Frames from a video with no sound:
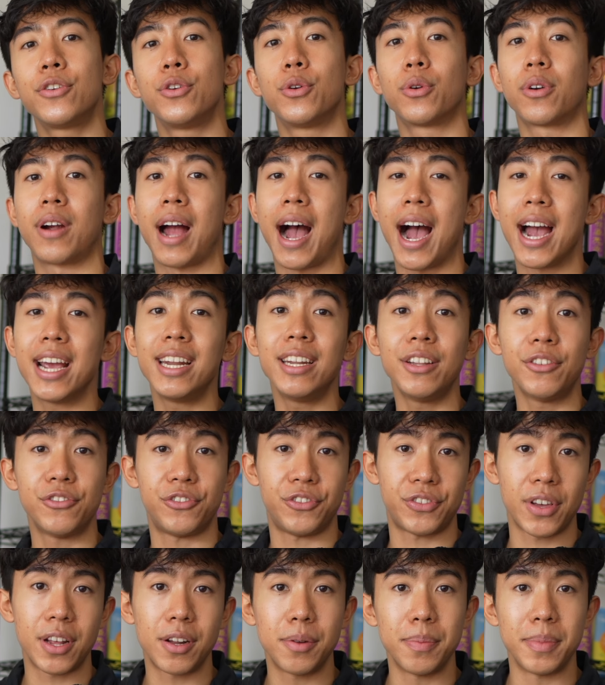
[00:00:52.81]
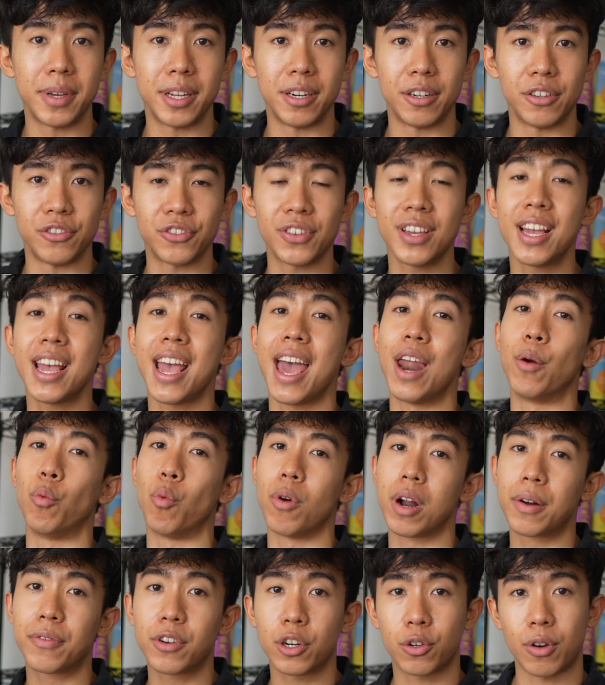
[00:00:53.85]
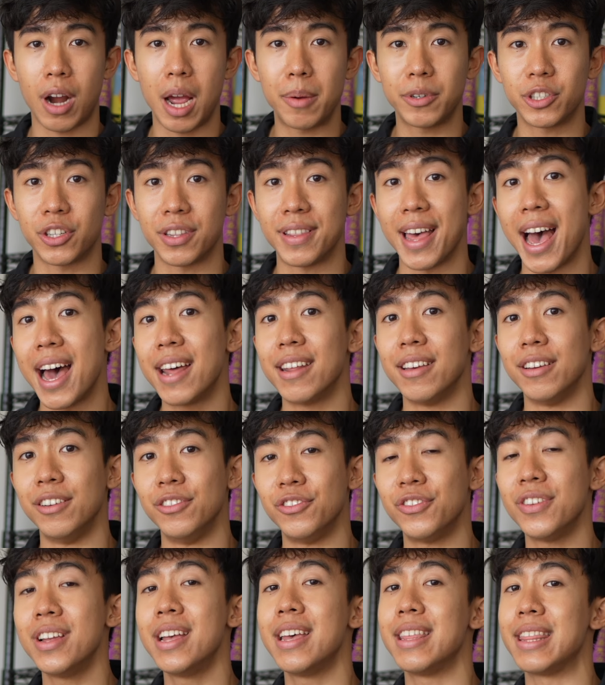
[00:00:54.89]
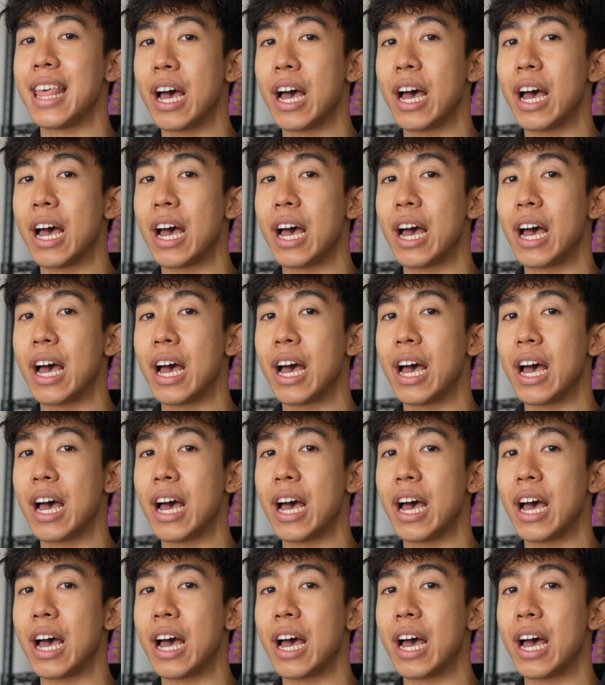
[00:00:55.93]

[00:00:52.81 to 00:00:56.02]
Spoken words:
your height in centimeters and whatever grammage that is,